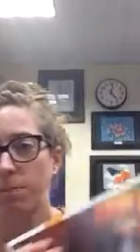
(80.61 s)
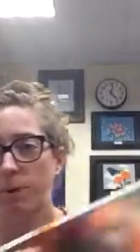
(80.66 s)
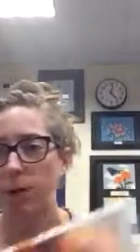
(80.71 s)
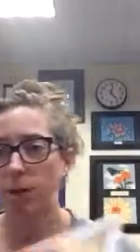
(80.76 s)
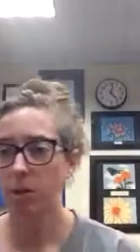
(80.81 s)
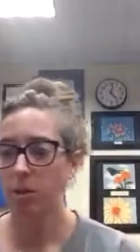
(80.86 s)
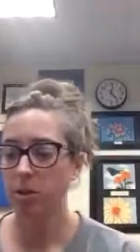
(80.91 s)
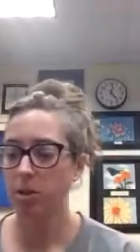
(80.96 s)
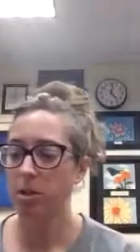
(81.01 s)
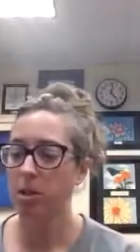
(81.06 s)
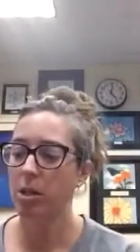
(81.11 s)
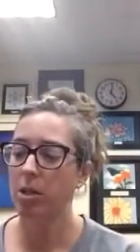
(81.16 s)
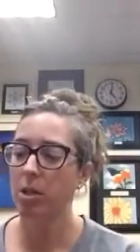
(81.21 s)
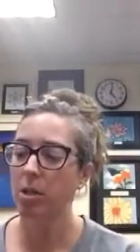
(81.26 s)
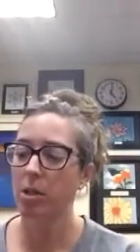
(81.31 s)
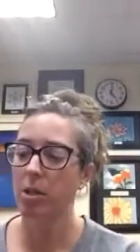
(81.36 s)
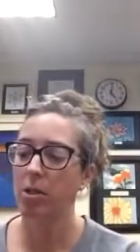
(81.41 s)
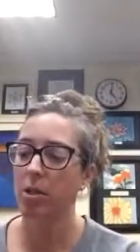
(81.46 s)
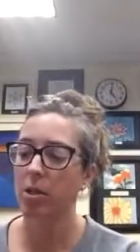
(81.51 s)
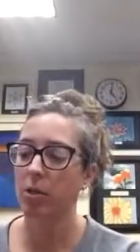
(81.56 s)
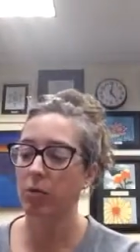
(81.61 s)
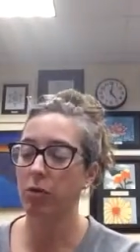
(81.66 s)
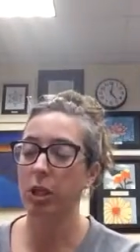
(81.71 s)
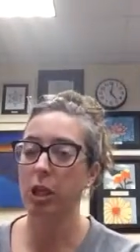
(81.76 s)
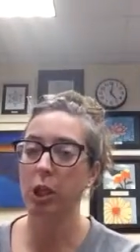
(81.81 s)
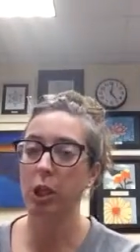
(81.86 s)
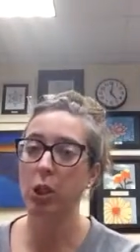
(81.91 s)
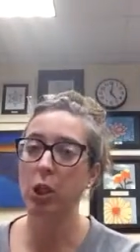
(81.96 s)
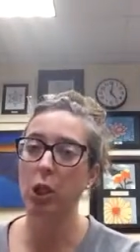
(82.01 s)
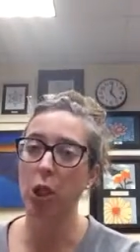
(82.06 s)
books, the
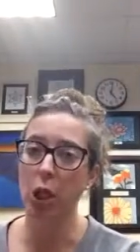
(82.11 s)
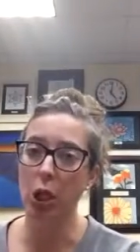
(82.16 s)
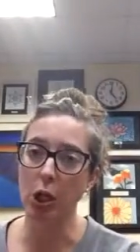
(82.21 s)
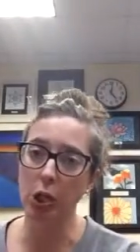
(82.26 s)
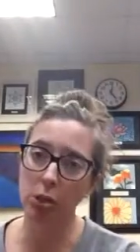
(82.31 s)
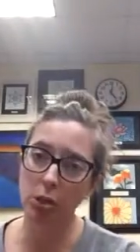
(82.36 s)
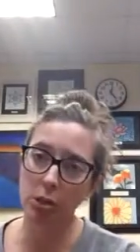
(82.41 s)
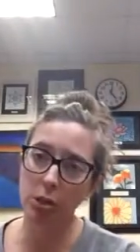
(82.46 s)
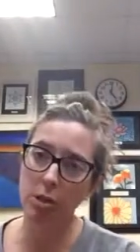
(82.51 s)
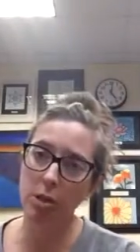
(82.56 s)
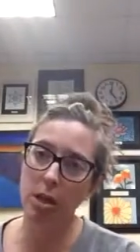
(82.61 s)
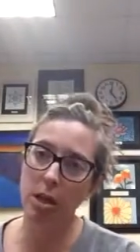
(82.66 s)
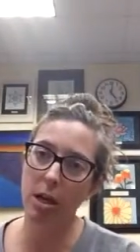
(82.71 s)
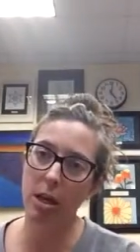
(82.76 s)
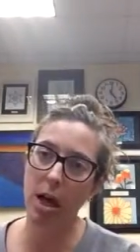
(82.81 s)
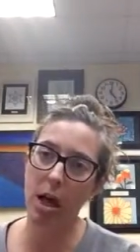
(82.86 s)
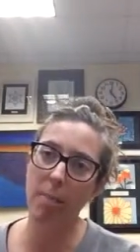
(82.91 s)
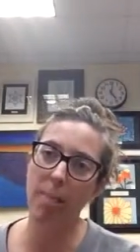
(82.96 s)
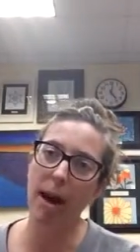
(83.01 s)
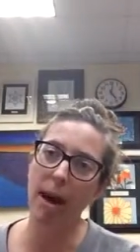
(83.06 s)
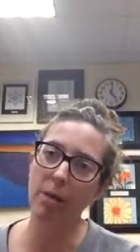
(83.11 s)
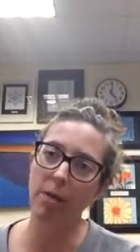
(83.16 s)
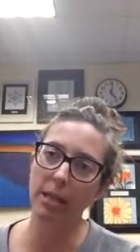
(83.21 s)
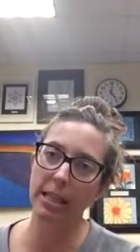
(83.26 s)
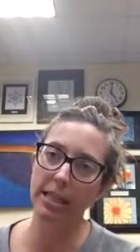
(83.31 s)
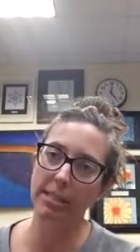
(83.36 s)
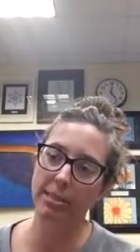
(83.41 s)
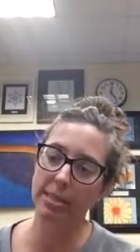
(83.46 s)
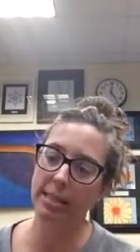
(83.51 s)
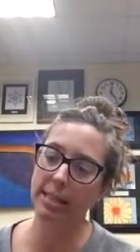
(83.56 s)
reader learns about
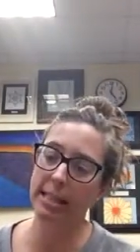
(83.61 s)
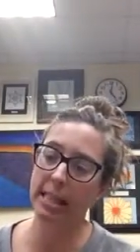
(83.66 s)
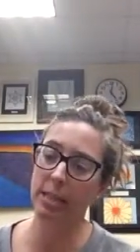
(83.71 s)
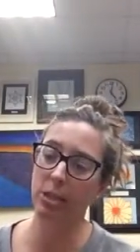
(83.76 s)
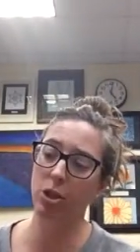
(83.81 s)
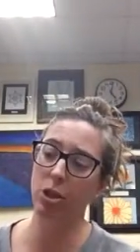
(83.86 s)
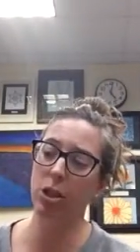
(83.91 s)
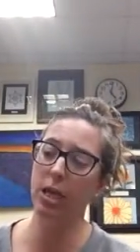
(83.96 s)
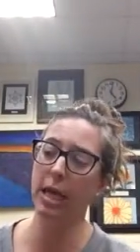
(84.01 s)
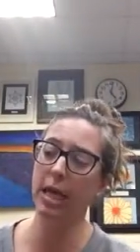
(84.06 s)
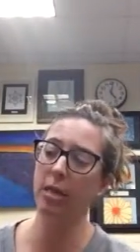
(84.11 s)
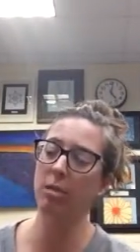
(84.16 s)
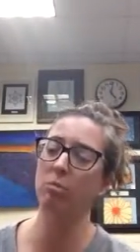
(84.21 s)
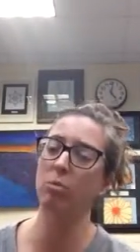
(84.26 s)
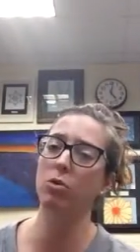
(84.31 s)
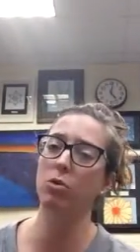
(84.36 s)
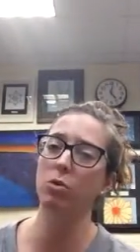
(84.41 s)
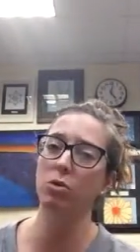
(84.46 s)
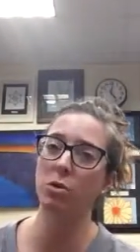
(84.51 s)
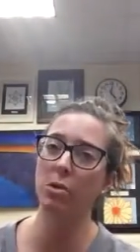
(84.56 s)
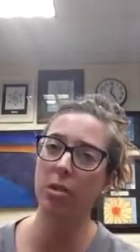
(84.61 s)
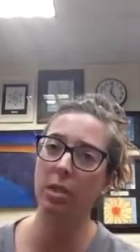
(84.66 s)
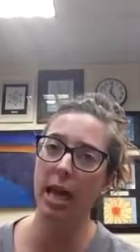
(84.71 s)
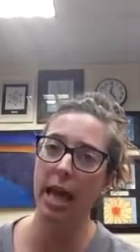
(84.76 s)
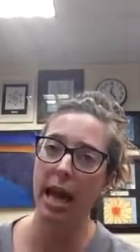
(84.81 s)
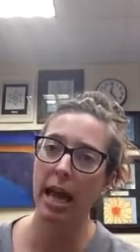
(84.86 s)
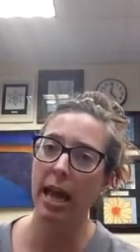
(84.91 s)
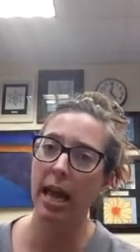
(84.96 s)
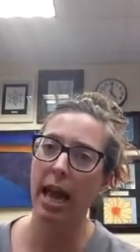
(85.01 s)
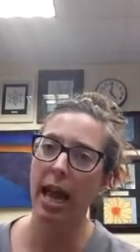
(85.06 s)
these endangered animals
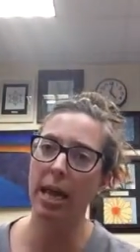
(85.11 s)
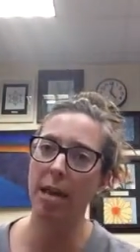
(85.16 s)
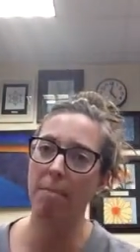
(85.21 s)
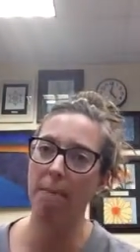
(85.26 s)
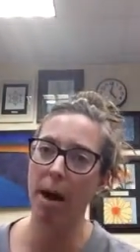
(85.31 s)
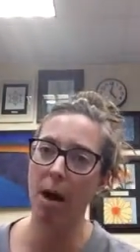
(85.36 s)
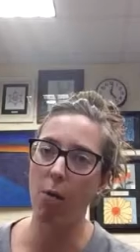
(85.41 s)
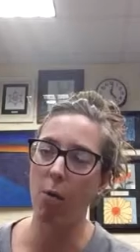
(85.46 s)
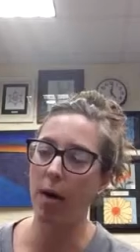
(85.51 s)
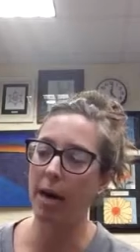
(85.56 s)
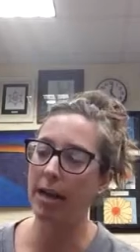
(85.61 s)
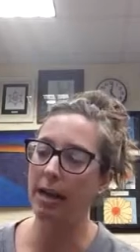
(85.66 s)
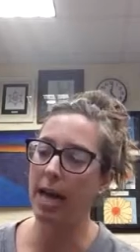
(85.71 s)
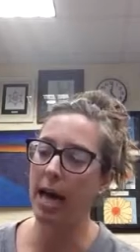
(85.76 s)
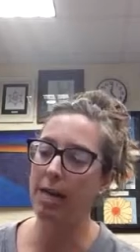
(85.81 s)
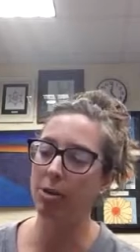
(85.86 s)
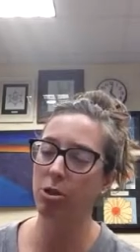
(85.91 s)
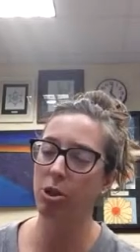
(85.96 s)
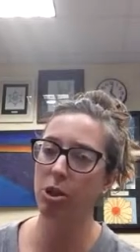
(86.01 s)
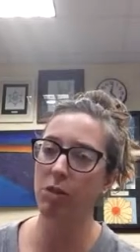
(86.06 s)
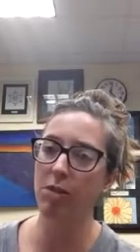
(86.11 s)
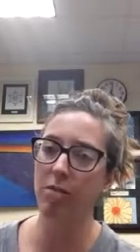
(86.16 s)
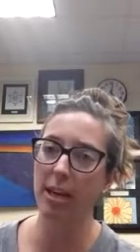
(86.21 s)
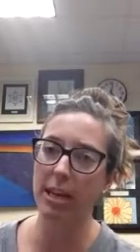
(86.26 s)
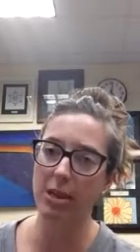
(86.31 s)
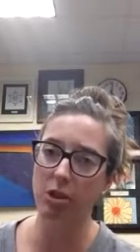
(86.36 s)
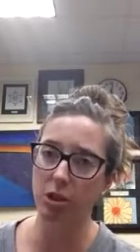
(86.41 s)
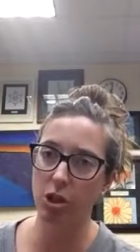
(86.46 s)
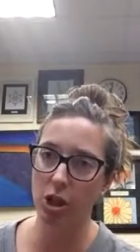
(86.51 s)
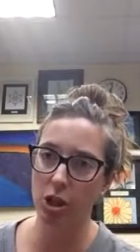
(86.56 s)
and about what
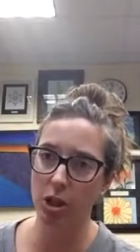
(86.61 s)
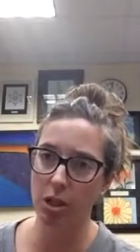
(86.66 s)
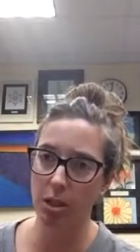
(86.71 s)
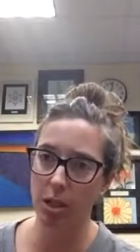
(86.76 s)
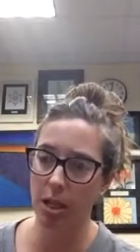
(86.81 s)
conservation